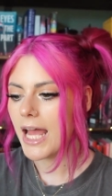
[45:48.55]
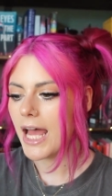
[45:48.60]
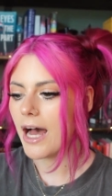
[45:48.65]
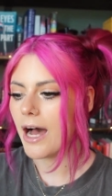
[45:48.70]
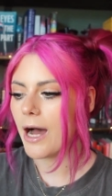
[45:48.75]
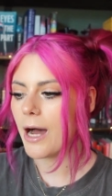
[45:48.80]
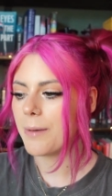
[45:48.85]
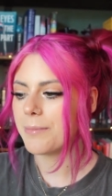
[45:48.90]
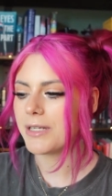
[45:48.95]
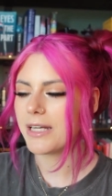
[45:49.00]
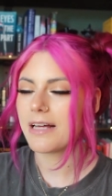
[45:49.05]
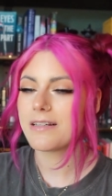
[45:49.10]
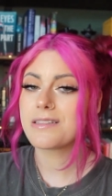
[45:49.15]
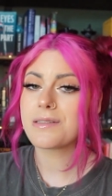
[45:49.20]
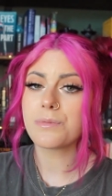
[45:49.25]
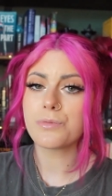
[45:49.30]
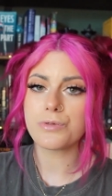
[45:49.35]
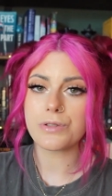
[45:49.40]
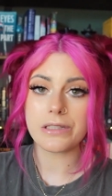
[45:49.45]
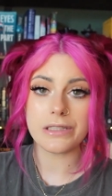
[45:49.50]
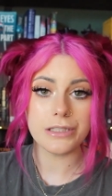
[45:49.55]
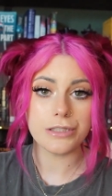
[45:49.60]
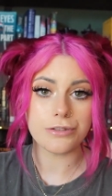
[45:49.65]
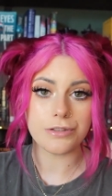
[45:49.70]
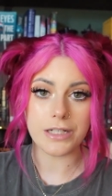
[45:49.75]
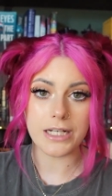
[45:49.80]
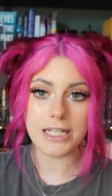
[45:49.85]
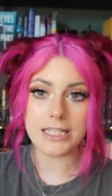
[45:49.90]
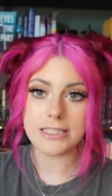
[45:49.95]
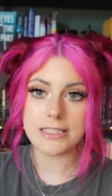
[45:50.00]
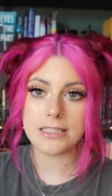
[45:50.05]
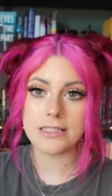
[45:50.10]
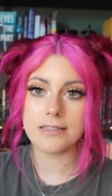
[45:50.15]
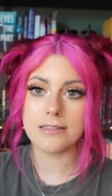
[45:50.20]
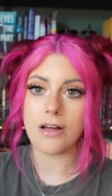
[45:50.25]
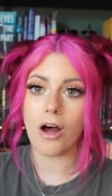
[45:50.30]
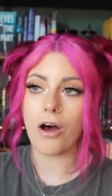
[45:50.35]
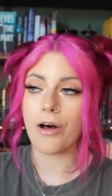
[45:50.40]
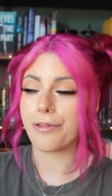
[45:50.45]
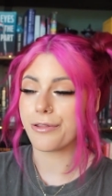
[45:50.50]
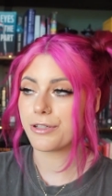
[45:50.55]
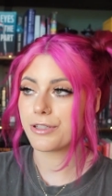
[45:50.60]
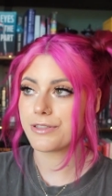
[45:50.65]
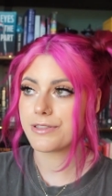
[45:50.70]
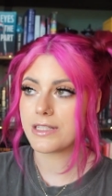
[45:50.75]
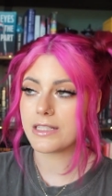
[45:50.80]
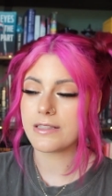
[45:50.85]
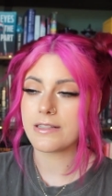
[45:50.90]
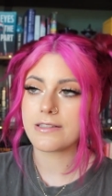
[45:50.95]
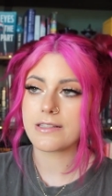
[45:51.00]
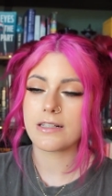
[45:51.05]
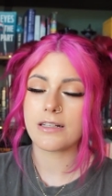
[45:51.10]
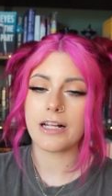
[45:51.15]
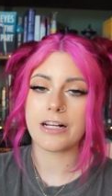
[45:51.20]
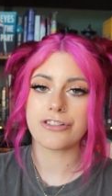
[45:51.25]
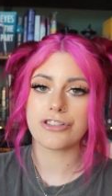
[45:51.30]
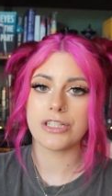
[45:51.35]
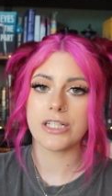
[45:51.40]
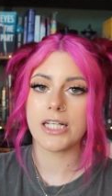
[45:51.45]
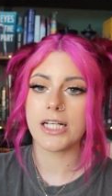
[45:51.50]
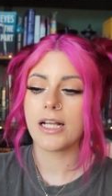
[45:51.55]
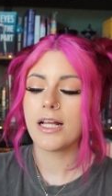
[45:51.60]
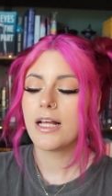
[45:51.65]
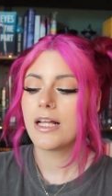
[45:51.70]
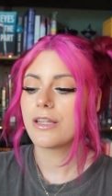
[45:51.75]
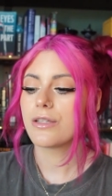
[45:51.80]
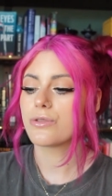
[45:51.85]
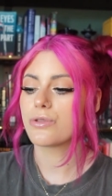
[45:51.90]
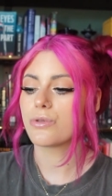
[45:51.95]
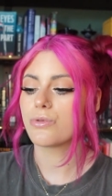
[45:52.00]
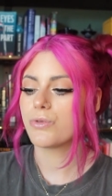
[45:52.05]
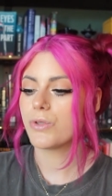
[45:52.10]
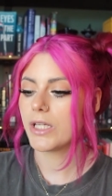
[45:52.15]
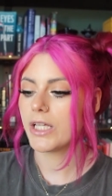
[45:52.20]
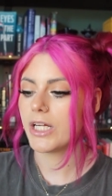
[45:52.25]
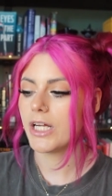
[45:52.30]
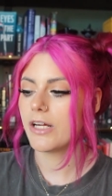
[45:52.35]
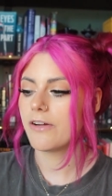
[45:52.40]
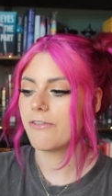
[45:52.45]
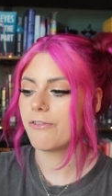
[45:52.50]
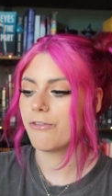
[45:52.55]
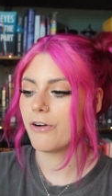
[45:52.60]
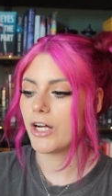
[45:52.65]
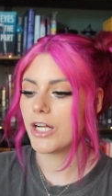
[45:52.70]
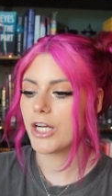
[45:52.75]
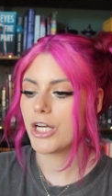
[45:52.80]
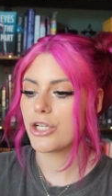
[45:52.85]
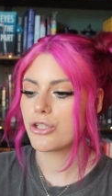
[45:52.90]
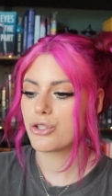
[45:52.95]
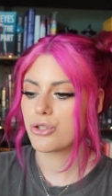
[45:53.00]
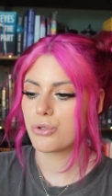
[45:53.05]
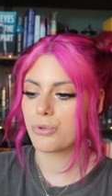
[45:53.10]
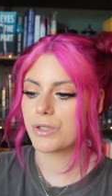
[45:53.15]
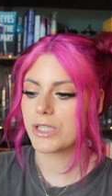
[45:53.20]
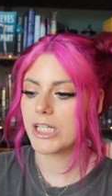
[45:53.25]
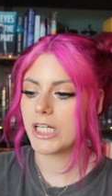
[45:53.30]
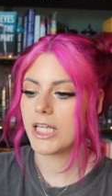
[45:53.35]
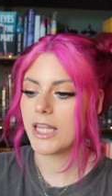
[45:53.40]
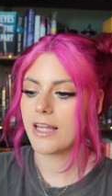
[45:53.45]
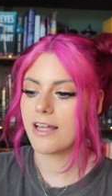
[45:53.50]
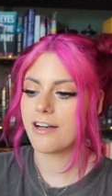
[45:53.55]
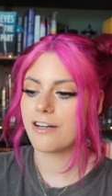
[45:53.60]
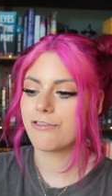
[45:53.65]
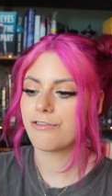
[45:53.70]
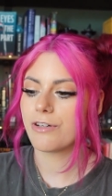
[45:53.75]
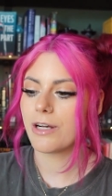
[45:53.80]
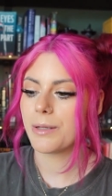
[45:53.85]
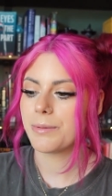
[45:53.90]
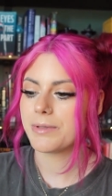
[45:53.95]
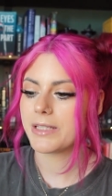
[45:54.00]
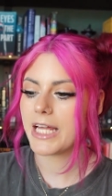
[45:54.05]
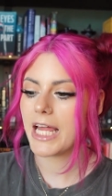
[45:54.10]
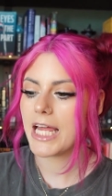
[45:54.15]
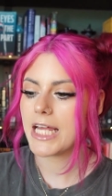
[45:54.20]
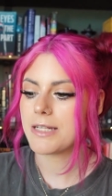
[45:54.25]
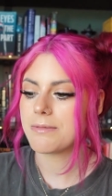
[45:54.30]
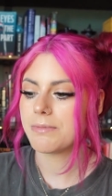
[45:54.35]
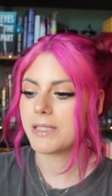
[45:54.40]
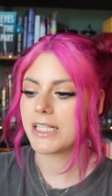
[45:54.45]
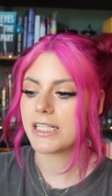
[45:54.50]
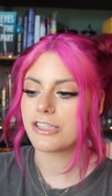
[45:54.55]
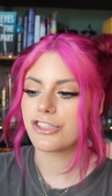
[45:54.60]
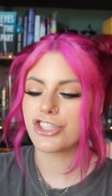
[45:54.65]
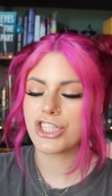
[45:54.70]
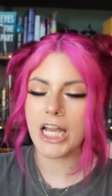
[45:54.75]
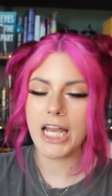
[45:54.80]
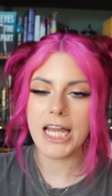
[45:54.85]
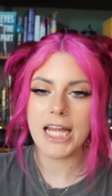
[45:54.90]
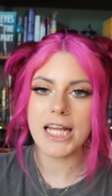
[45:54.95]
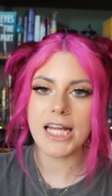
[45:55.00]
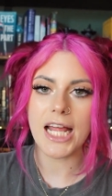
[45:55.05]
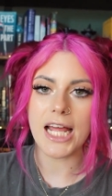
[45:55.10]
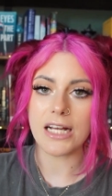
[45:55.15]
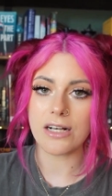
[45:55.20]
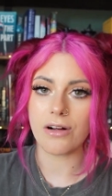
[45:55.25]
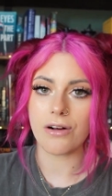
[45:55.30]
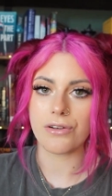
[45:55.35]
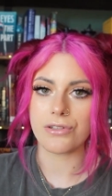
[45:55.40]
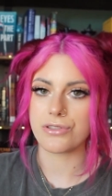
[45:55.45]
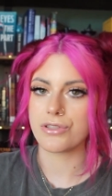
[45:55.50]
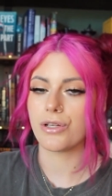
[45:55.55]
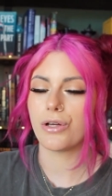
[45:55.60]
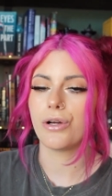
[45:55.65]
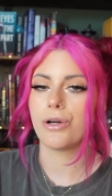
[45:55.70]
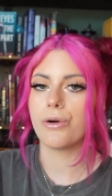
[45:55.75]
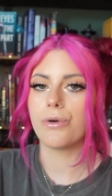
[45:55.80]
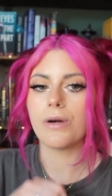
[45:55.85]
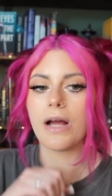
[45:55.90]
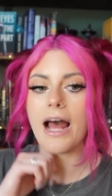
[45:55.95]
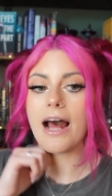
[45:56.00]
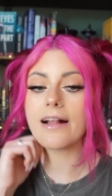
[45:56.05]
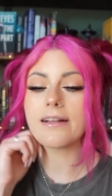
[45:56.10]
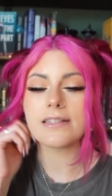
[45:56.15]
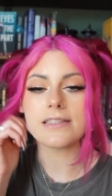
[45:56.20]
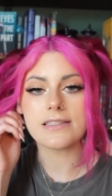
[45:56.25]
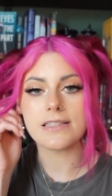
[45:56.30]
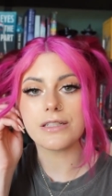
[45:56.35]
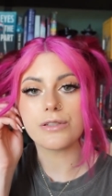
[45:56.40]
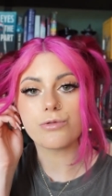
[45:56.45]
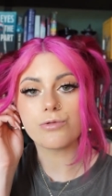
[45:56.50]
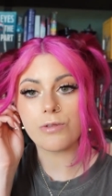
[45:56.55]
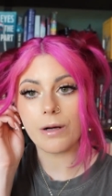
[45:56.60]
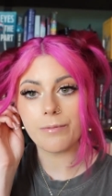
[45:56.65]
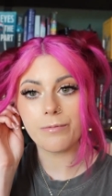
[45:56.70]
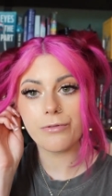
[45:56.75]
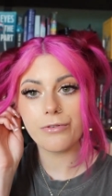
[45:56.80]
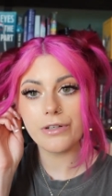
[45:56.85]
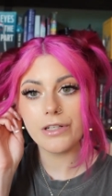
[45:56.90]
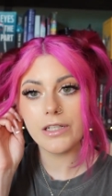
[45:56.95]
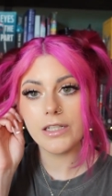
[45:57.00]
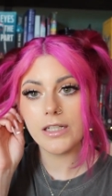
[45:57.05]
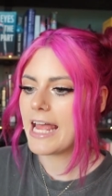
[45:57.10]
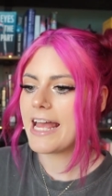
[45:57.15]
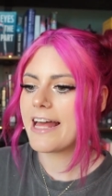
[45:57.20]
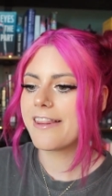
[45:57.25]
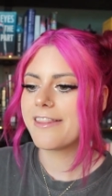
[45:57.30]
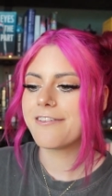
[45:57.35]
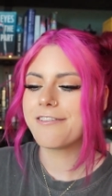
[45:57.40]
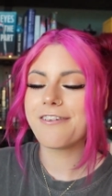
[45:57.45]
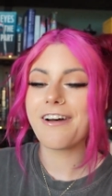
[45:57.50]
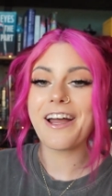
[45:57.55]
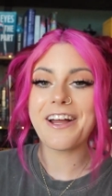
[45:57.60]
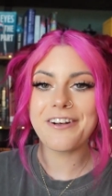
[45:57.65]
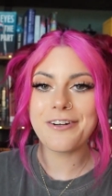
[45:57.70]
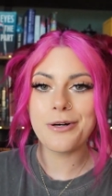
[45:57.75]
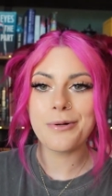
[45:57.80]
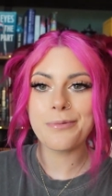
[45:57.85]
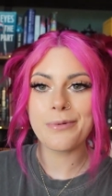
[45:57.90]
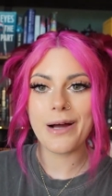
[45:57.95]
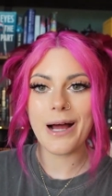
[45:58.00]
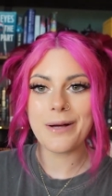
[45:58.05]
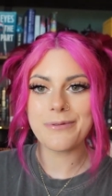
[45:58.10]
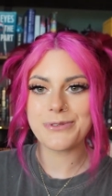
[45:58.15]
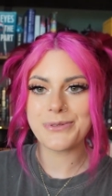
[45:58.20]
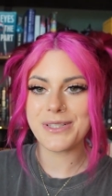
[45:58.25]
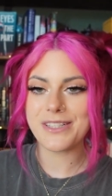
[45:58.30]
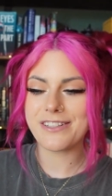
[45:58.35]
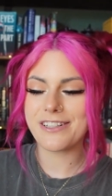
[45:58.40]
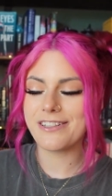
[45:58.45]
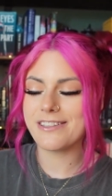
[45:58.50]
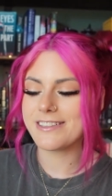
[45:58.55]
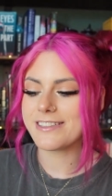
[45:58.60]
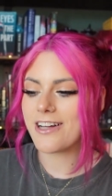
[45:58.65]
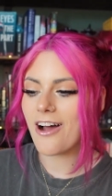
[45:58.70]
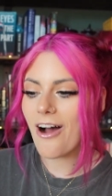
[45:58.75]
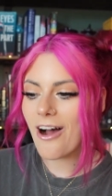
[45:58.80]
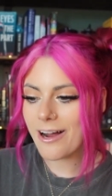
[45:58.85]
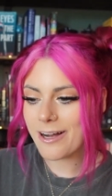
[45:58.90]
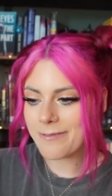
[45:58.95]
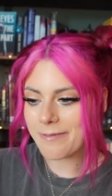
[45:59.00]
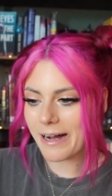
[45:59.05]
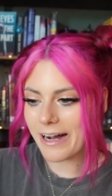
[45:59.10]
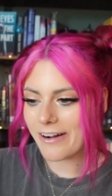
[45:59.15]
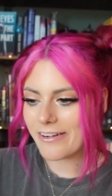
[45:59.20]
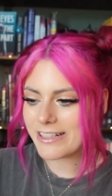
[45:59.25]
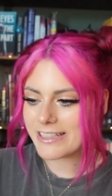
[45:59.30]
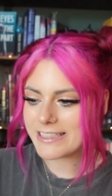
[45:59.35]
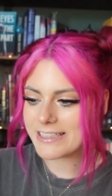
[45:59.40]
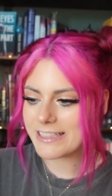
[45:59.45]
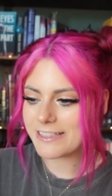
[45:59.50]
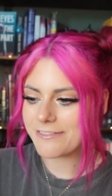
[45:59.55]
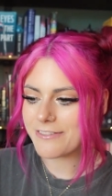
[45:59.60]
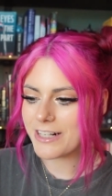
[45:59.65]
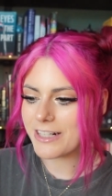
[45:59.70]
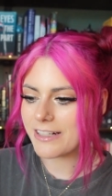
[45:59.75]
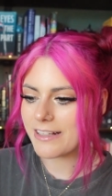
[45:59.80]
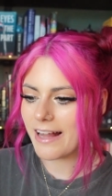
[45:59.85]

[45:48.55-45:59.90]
And it has some really great authors in this collection. There's a really fun story in there from Kay Ming Chang and also Allison Rumfoot. And the final prompt we are going to talk about is the very